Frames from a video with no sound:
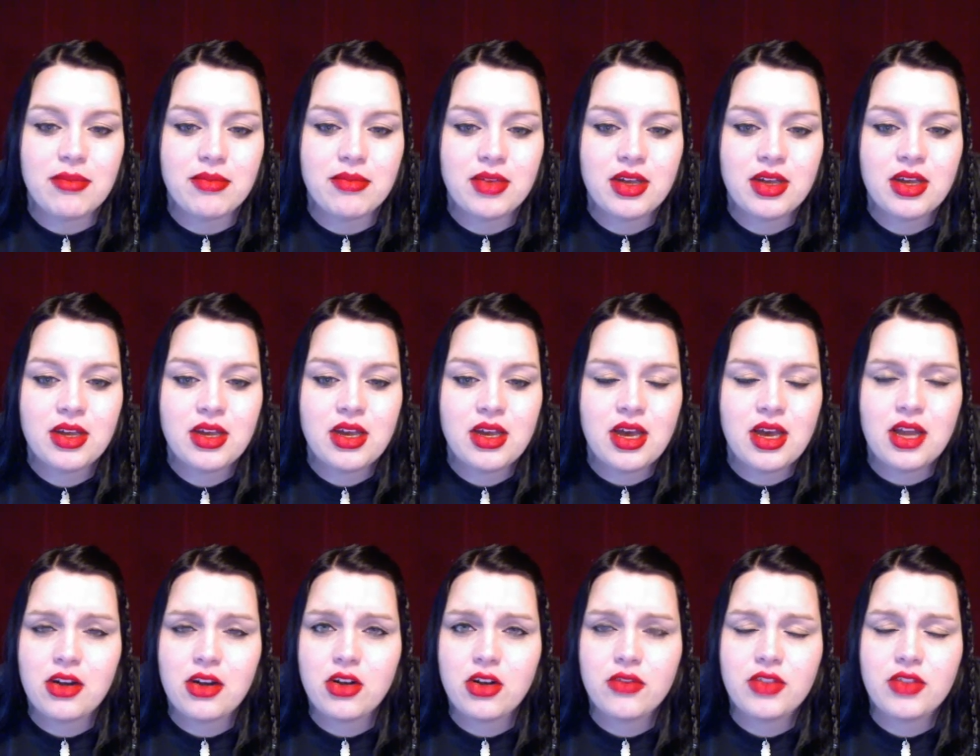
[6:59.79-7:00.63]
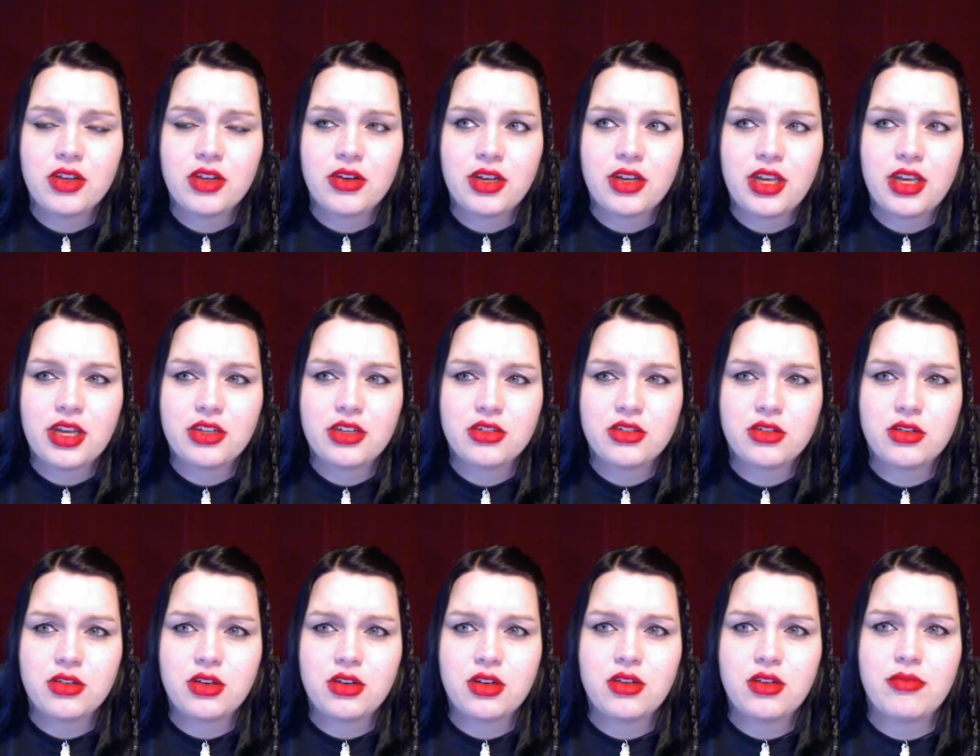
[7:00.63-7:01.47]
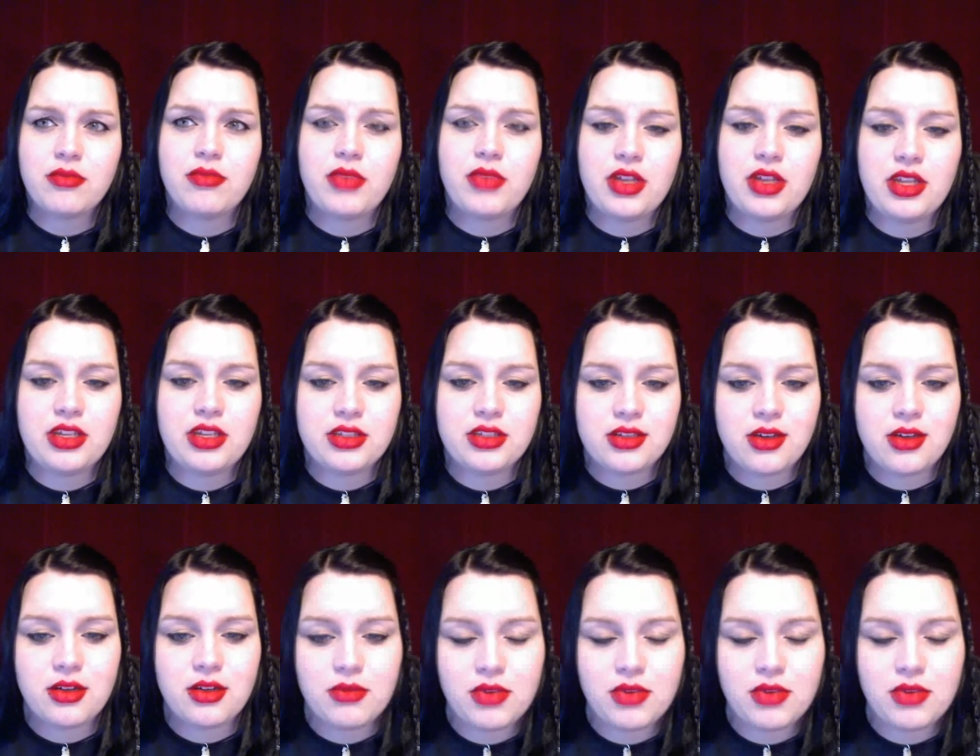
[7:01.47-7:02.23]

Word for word: I don't know if they're engaged or not, but he's gone,